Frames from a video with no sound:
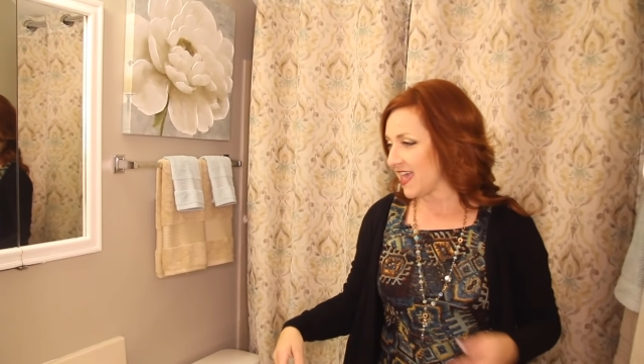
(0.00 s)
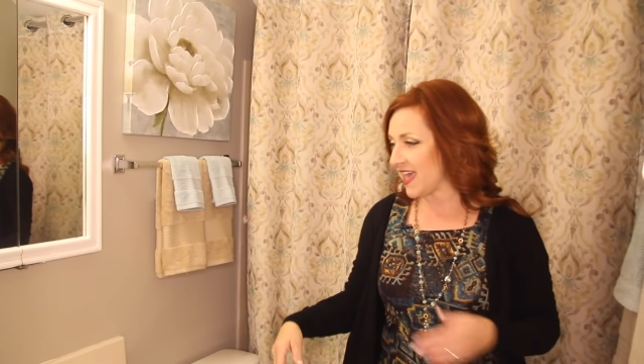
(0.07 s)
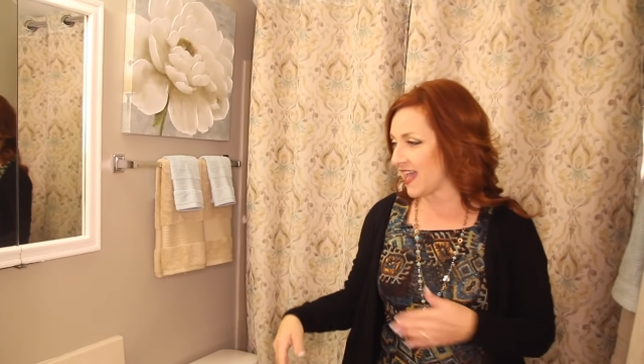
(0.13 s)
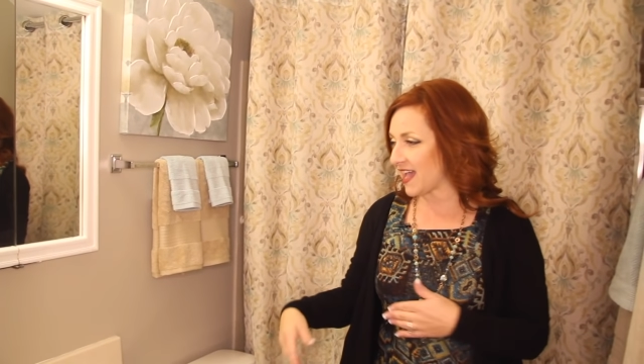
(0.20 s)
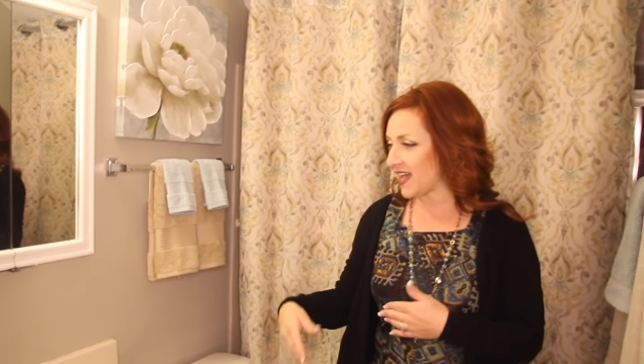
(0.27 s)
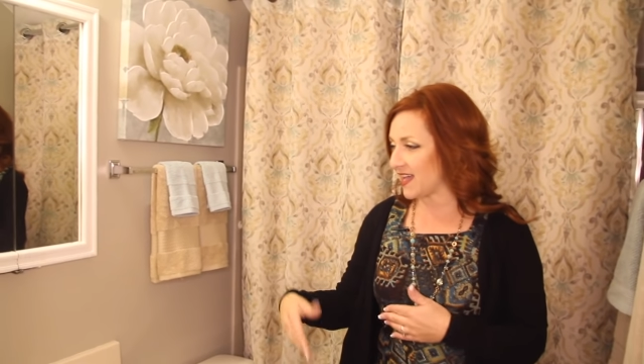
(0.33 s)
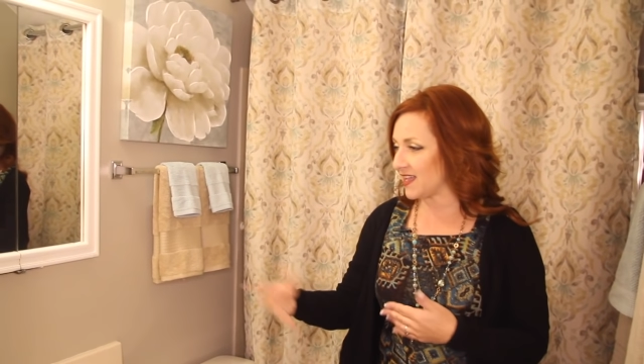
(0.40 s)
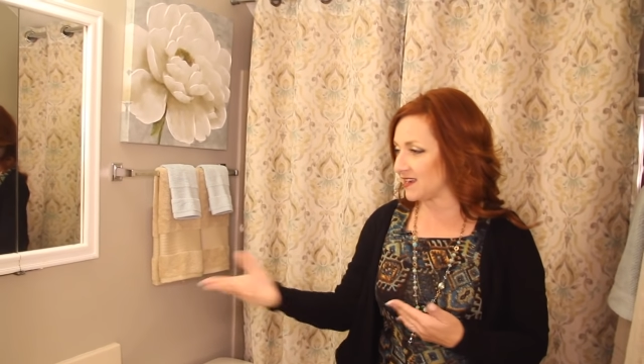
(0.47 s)

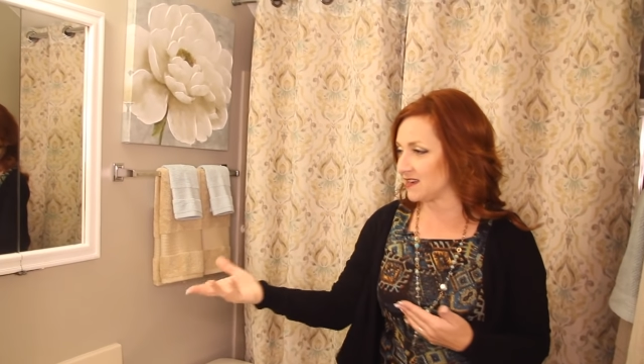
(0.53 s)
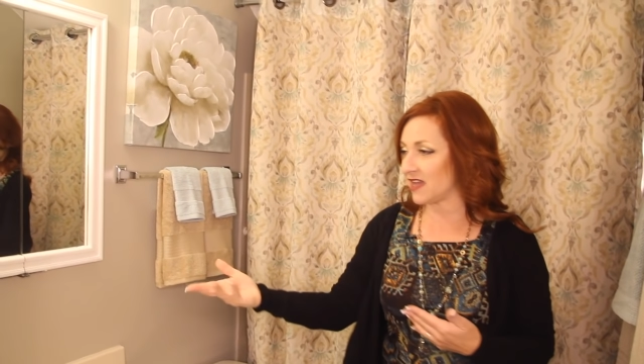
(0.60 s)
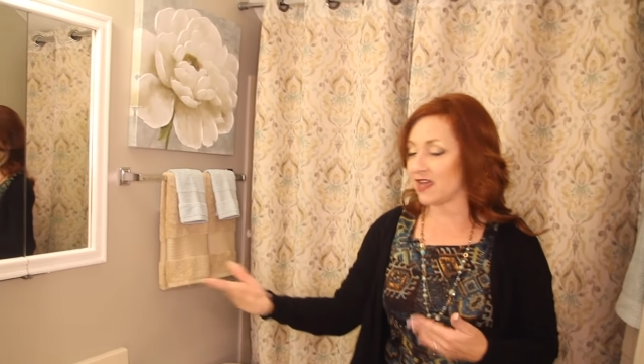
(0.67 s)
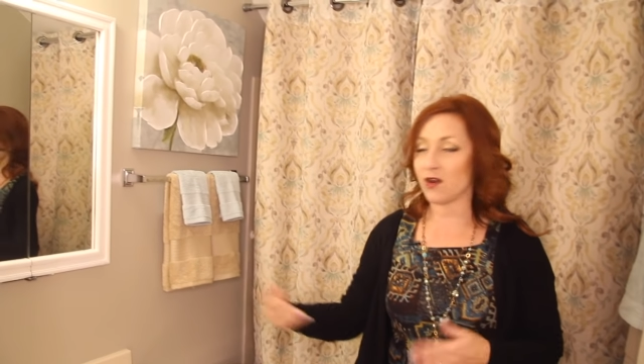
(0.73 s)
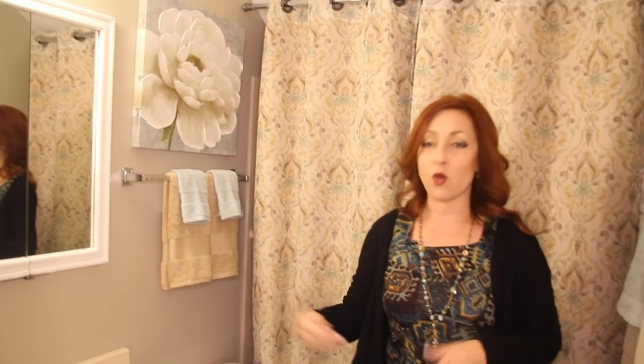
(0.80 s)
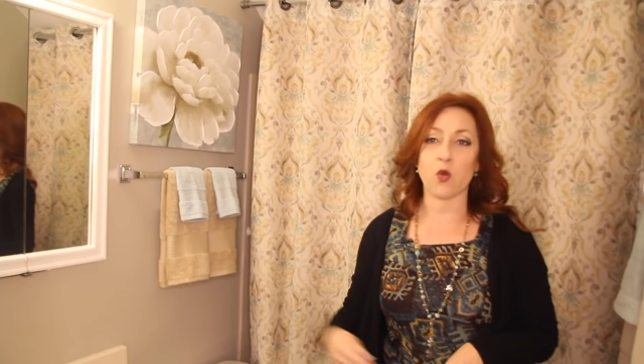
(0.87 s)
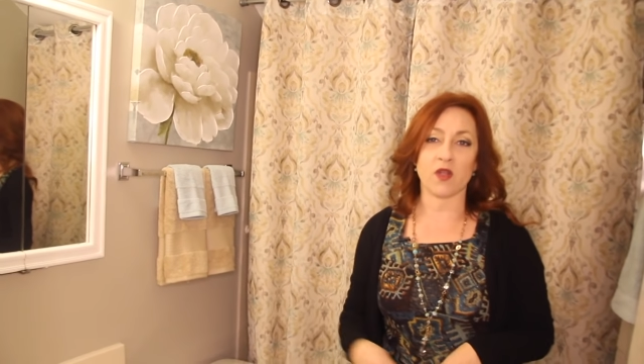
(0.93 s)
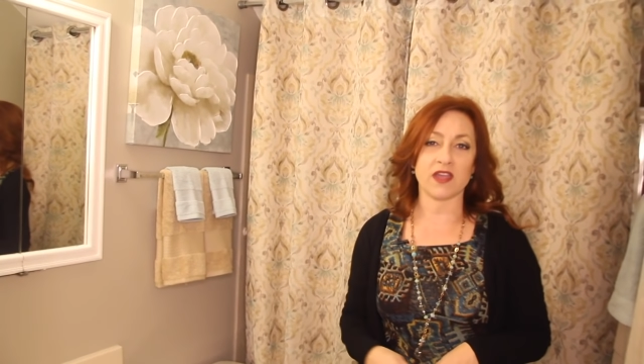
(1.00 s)
and
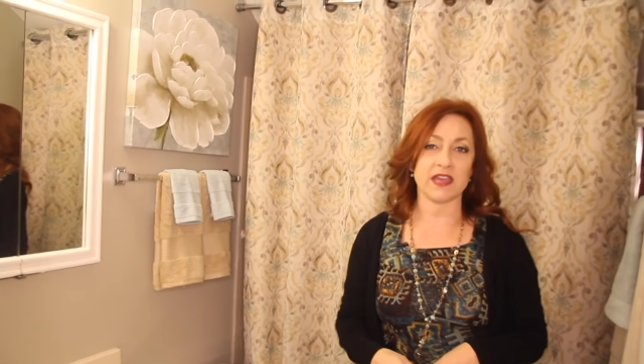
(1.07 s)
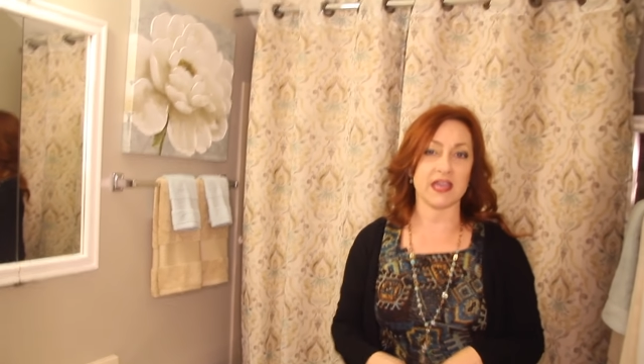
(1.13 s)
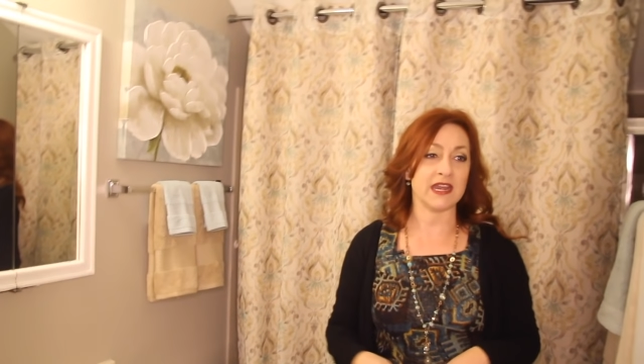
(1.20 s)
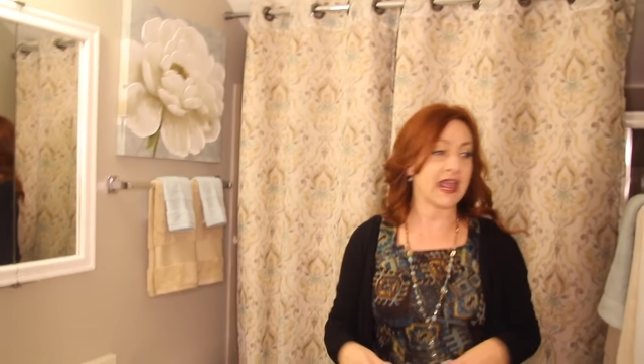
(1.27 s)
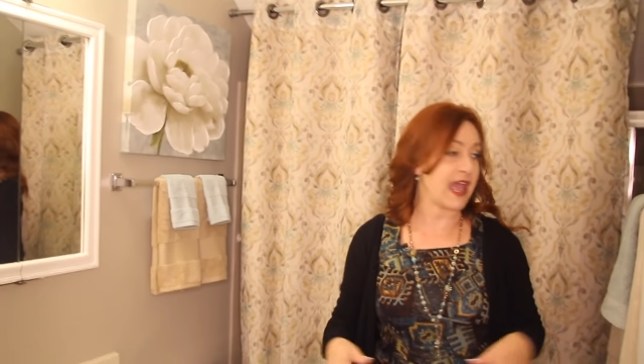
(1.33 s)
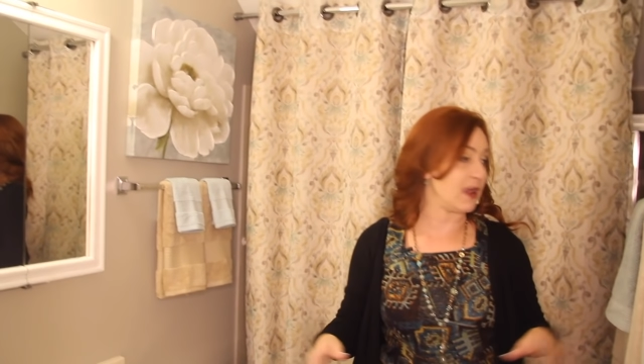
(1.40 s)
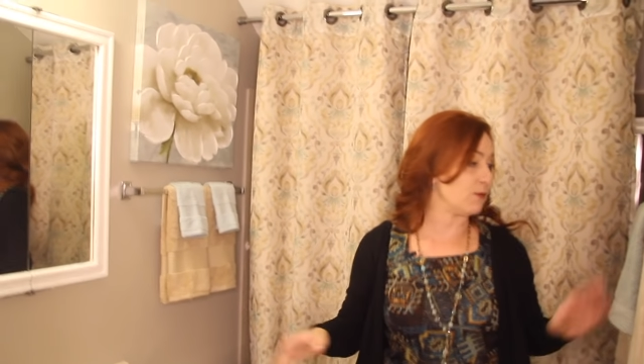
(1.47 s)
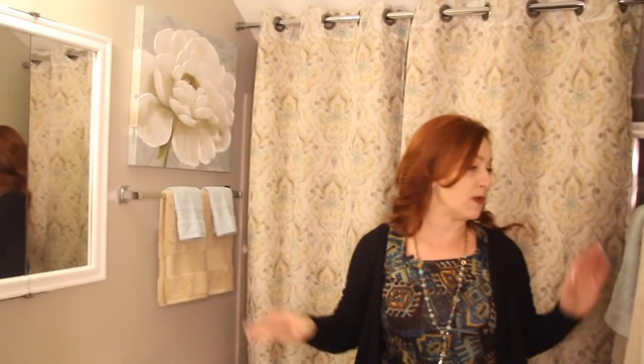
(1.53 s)
an
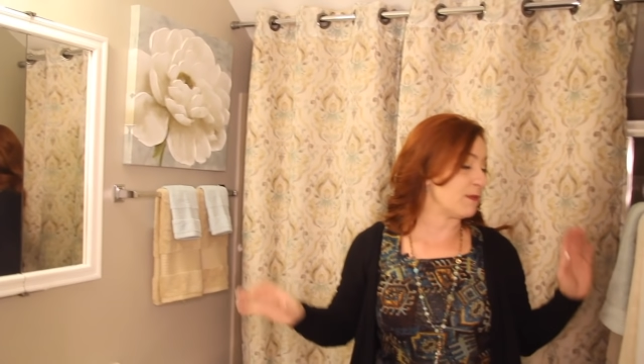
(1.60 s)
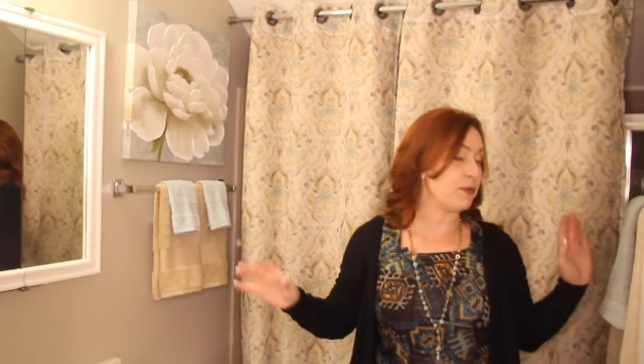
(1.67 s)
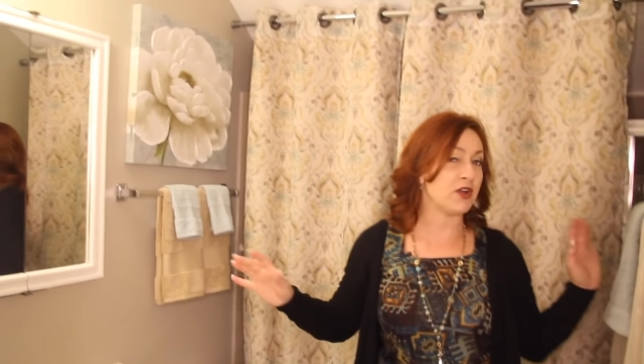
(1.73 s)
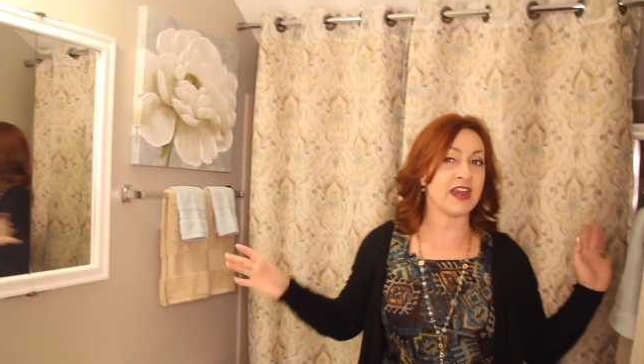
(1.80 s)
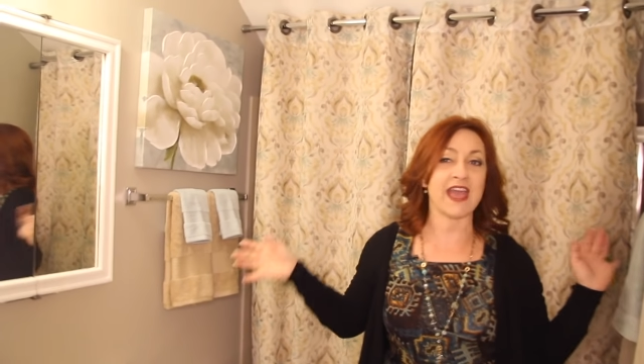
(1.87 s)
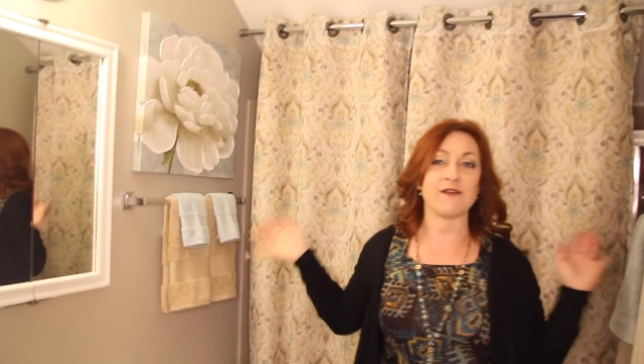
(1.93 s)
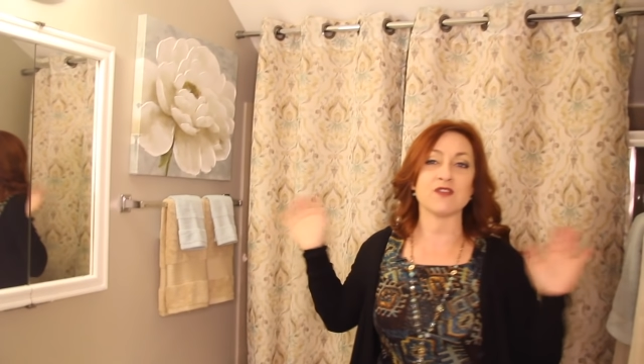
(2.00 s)
orchid and we put